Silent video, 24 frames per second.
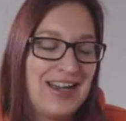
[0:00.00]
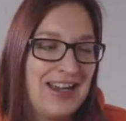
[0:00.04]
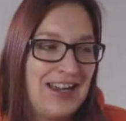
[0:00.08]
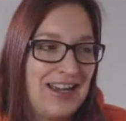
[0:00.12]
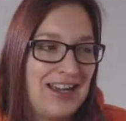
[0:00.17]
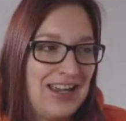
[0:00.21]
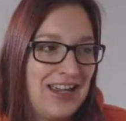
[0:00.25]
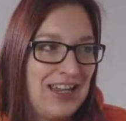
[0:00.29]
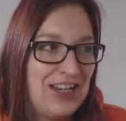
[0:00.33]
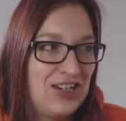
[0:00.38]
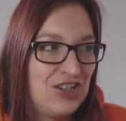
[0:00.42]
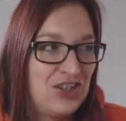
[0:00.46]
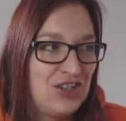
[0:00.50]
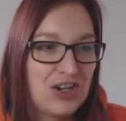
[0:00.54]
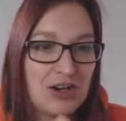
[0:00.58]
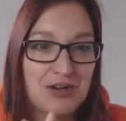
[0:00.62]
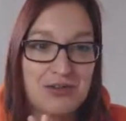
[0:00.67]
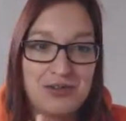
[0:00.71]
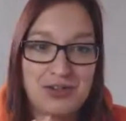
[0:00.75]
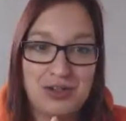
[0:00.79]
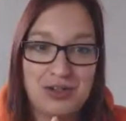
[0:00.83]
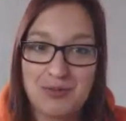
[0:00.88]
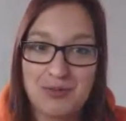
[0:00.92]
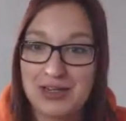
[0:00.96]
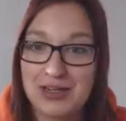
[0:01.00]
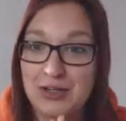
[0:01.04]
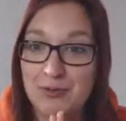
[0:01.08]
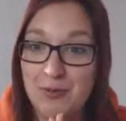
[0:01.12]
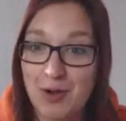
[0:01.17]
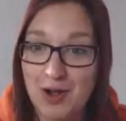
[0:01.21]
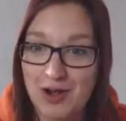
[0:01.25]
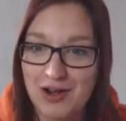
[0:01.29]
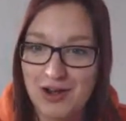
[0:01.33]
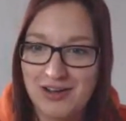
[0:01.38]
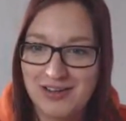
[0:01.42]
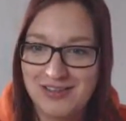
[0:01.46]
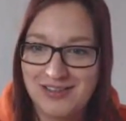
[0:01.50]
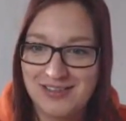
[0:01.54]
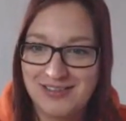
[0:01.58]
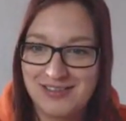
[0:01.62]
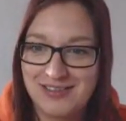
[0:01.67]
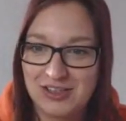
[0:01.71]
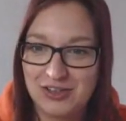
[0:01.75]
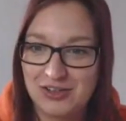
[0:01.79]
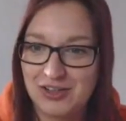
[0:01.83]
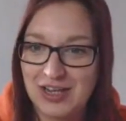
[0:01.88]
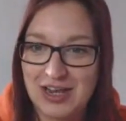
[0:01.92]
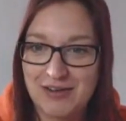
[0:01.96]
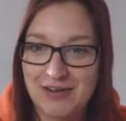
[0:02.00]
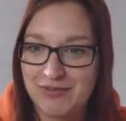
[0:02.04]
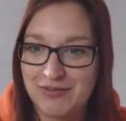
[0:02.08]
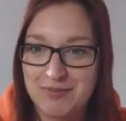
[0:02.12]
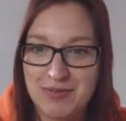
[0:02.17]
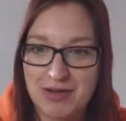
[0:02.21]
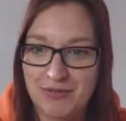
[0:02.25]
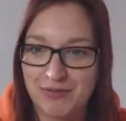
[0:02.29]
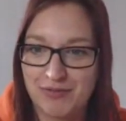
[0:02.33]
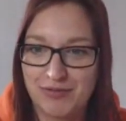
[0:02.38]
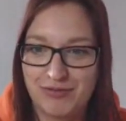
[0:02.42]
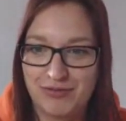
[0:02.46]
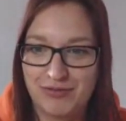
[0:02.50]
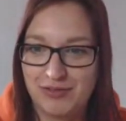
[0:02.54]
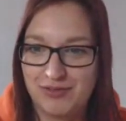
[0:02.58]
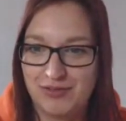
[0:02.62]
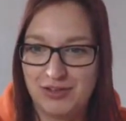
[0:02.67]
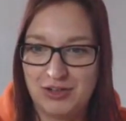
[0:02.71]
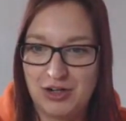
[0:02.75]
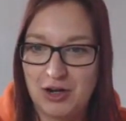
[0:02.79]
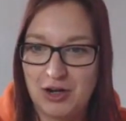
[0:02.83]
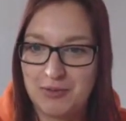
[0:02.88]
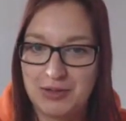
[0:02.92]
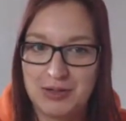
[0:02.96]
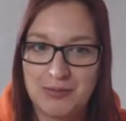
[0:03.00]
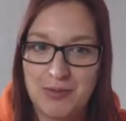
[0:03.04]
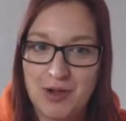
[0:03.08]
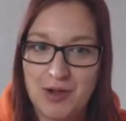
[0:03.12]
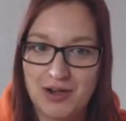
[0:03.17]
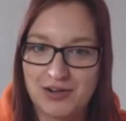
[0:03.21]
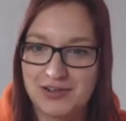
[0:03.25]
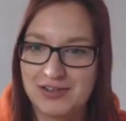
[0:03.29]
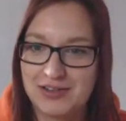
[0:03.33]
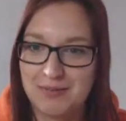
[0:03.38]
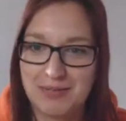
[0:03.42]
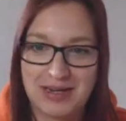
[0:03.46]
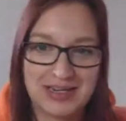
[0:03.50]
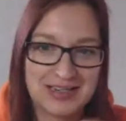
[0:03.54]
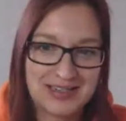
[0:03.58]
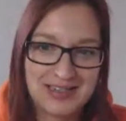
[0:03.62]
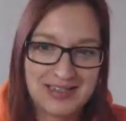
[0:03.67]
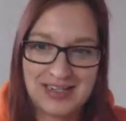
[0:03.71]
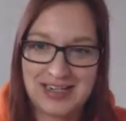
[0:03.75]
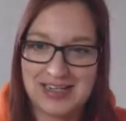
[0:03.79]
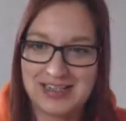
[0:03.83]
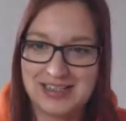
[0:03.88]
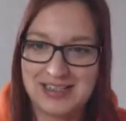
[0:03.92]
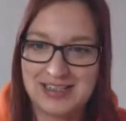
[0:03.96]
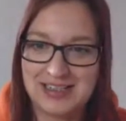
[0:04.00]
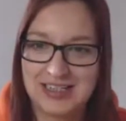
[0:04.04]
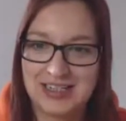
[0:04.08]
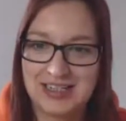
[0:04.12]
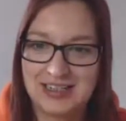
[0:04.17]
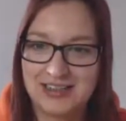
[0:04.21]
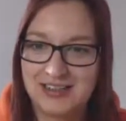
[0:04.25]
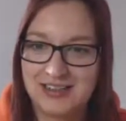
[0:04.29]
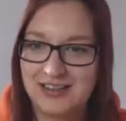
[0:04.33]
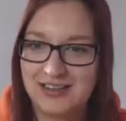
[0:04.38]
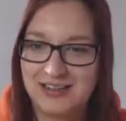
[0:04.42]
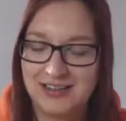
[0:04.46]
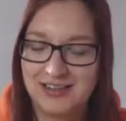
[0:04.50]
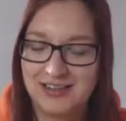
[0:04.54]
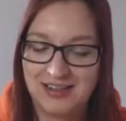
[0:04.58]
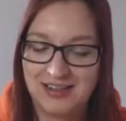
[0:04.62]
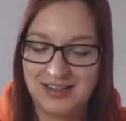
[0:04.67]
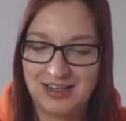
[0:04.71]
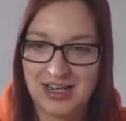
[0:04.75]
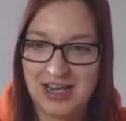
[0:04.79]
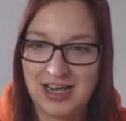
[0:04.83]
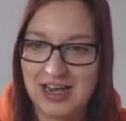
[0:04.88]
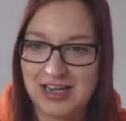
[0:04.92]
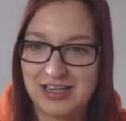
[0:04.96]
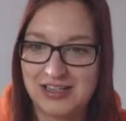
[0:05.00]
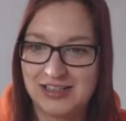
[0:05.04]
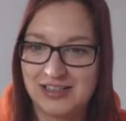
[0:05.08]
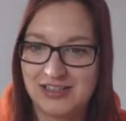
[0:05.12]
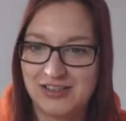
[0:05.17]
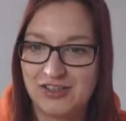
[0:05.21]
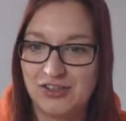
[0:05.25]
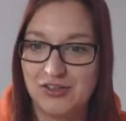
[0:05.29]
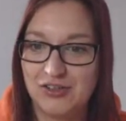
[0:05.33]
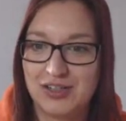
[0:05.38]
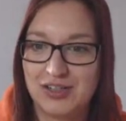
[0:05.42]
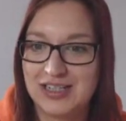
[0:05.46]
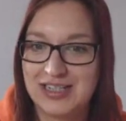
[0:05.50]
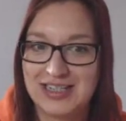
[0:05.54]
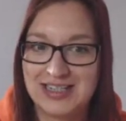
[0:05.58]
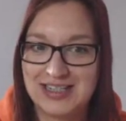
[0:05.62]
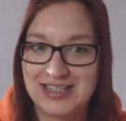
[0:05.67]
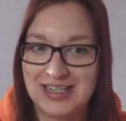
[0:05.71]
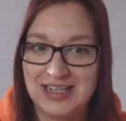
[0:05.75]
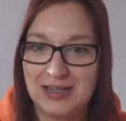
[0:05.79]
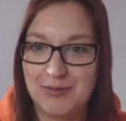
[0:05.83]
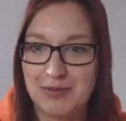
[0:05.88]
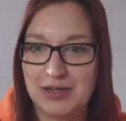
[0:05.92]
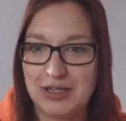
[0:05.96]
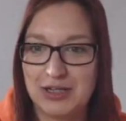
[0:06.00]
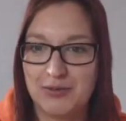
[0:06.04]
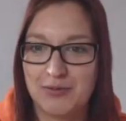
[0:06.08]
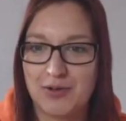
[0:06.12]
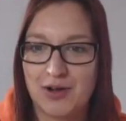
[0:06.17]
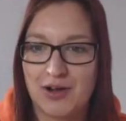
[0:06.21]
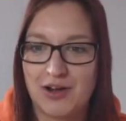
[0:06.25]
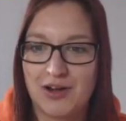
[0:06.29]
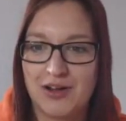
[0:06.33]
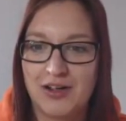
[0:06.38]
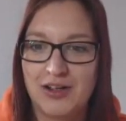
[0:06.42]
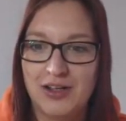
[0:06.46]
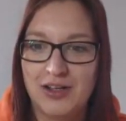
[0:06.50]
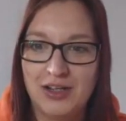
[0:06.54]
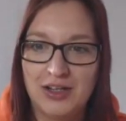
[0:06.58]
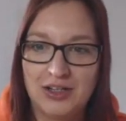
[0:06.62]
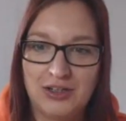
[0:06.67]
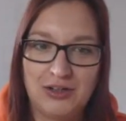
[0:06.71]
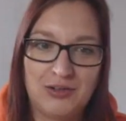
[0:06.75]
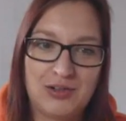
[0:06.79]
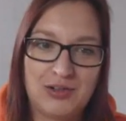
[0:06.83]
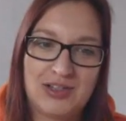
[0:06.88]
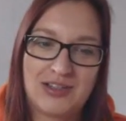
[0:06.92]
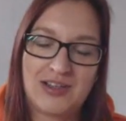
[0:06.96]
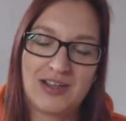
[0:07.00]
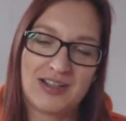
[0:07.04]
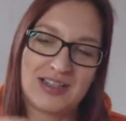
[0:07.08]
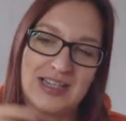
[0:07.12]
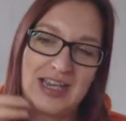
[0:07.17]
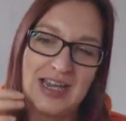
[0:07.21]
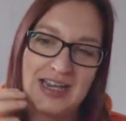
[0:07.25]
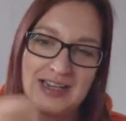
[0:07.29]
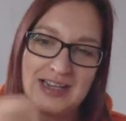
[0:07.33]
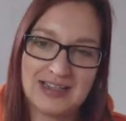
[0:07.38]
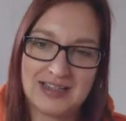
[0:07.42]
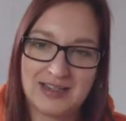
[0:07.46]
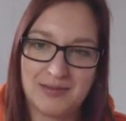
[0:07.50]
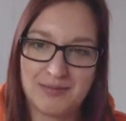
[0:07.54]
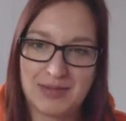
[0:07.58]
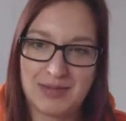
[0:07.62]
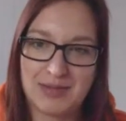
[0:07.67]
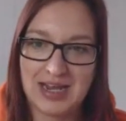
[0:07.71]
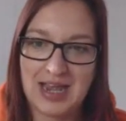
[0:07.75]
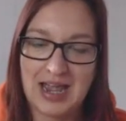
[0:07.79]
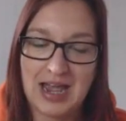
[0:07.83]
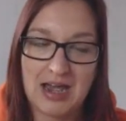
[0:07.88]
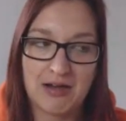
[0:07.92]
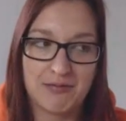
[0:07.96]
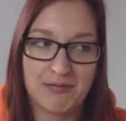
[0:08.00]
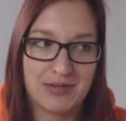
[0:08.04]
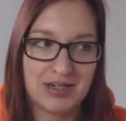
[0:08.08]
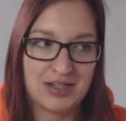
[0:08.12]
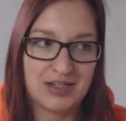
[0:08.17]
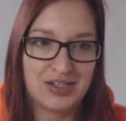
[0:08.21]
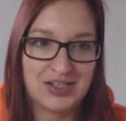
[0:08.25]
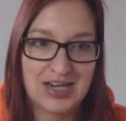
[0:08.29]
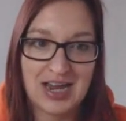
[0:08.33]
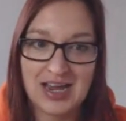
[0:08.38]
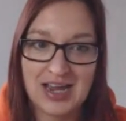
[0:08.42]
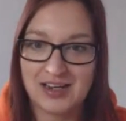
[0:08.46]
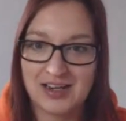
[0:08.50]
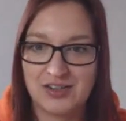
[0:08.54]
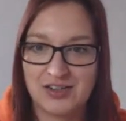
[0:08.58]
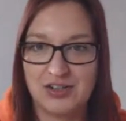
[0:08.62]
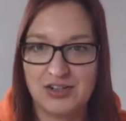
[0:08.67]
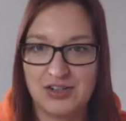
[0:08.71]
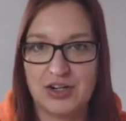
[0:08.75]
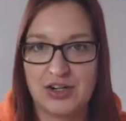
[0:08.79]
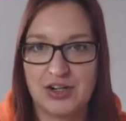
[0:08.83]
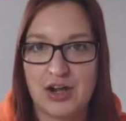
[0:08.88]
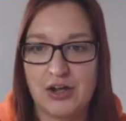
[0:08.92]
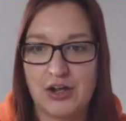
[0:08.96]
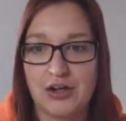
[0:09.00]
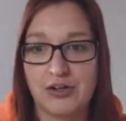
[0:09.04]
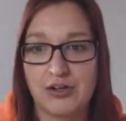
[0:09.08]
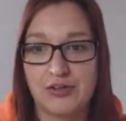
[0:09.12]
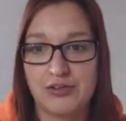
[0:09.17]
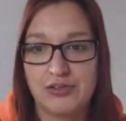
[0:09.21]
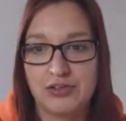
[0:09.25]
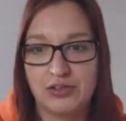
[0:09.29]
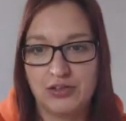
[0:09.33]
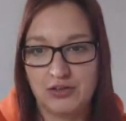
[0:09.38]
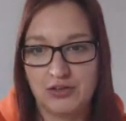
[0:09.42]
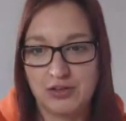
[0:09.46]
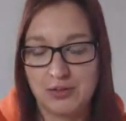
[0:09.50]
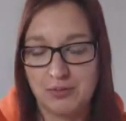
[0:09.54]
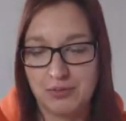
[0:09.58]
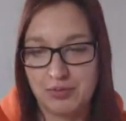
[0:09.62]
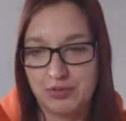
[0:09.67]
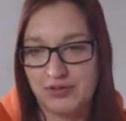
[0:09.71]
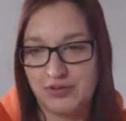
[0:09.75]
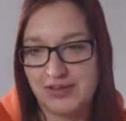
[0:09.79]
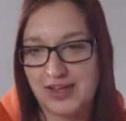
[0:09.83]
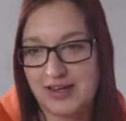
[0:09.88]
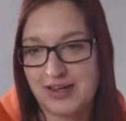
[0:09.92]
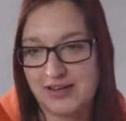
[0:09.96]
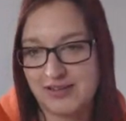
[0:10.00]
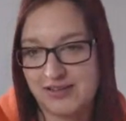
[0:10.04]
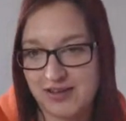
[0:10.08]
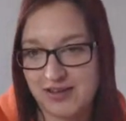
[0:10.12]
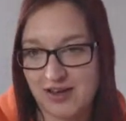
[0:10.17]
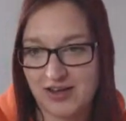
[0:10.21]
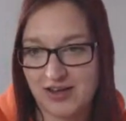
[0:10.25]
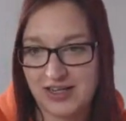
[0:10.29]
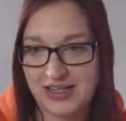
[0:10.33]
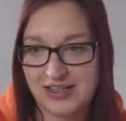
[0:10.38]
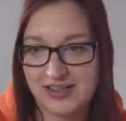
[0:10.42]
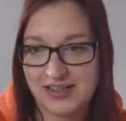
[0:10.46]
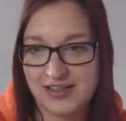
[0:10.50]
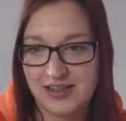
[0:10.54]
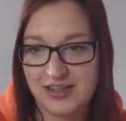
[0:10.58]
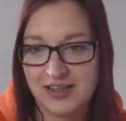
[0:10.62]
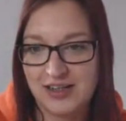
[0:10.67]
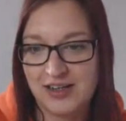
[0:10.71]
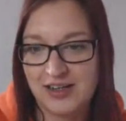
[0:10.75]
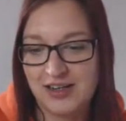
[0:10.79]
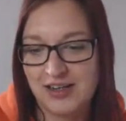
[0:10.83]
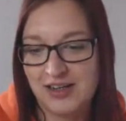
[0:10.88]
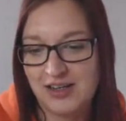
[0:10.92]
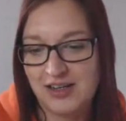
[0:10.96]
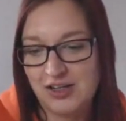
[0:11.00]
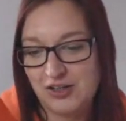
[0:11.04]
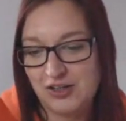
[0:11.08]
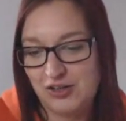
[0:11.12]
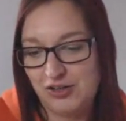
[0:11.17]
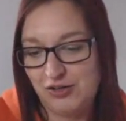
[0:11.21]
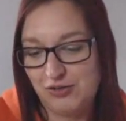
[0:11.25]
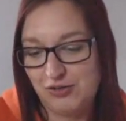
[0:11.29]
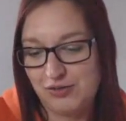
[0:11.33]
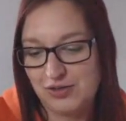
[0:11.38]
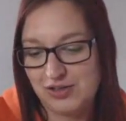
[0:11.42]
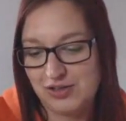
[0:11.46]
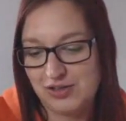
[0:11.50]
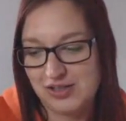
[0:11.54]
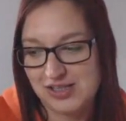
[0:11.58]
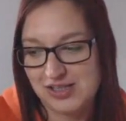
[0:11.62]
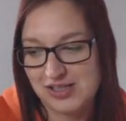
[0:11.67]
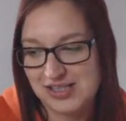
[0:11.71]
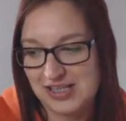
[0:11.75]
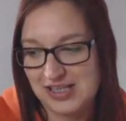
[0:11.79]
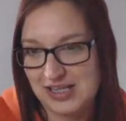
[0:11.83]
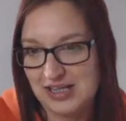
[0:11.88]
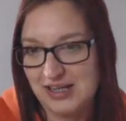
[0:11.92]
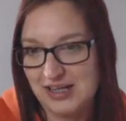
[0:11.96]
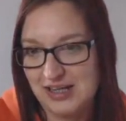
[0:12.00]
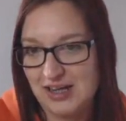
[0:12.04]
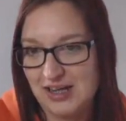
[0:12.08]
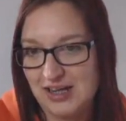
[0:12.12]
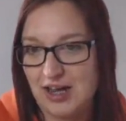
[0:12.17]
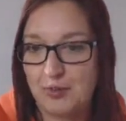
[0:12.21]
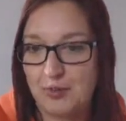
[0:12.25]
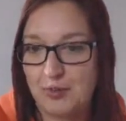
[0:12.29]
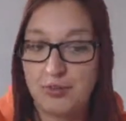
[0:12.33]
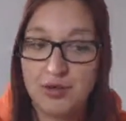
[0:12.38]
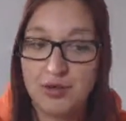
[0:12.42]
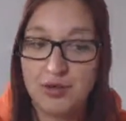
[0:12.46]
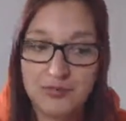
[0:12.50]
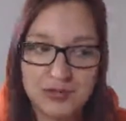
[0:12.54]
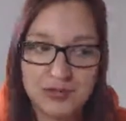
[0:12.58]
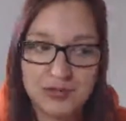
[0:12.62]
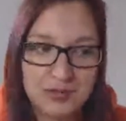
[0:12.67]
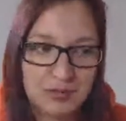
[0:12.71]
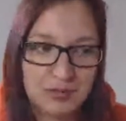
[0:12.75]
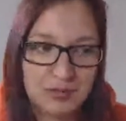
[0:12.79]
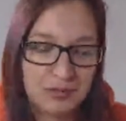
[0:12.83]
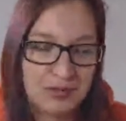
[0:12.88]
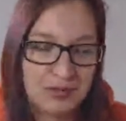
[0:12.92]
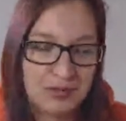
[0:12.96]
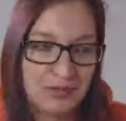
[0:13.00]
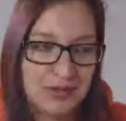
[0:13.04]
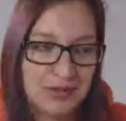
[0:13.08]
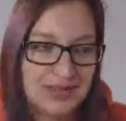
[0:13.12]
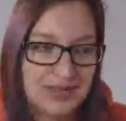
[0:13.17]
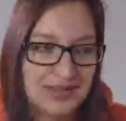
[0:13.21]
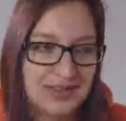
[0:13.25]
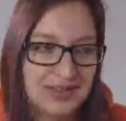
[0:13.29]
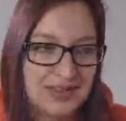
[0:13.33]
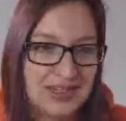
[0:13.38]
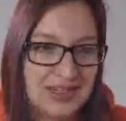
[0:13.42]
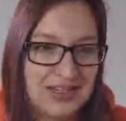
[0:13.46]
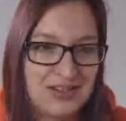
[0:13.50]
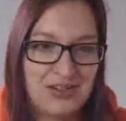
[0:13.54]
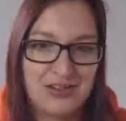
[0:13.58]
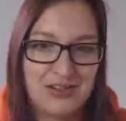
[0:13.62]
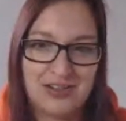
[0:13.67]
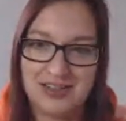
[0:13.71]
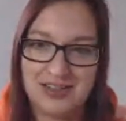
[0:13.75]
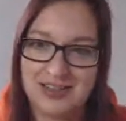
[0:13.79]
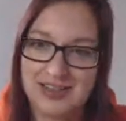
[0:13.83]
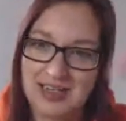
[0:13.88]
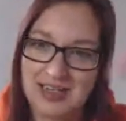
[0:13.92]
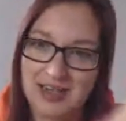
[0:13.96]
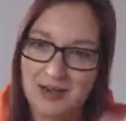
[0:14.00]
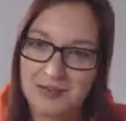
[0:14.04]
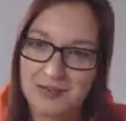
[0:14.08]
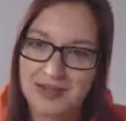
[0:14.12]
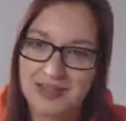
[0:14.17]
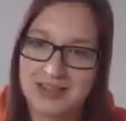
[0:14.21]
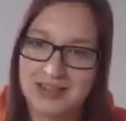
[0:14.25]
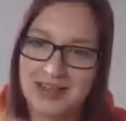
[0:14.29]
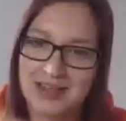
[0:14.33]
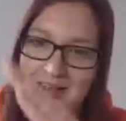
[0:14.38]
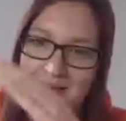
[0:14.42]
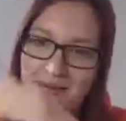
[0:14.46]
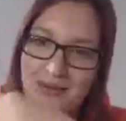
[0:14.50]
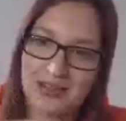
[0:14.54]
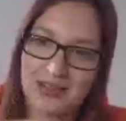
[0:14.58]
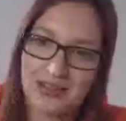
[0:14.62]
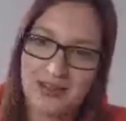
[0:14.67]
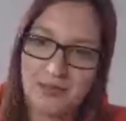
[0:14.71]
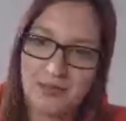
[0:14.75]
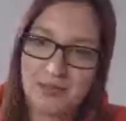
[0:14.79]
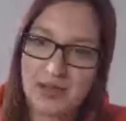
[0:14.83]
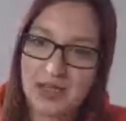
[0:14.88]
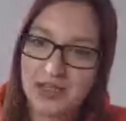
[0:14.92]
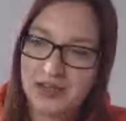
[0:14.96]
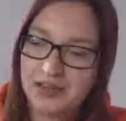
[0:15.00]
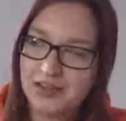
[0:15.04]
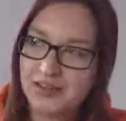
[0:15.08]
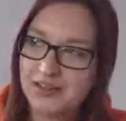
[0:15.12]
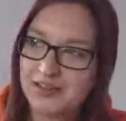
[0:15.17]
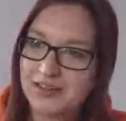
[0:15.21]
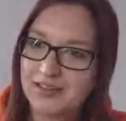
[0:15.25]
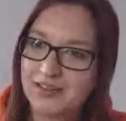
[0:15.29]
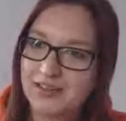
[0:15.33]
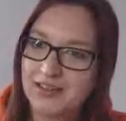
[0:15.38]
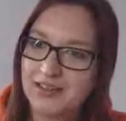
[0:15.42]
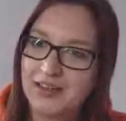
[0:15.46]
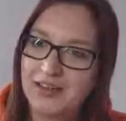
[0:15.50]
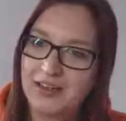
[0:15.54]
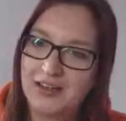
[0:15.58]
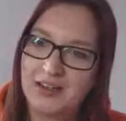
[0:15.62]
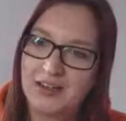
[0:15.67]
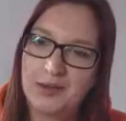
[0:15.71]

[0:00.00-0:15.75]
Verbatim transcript: Yep. It shows you where you are. So you can, every month, you know where you are because the bank's connected in and you can see where you are. You can start to estimate how much tax you're going to owe. So you can put that aside. You can see how profitable the business is. You can see ups and downs in the months.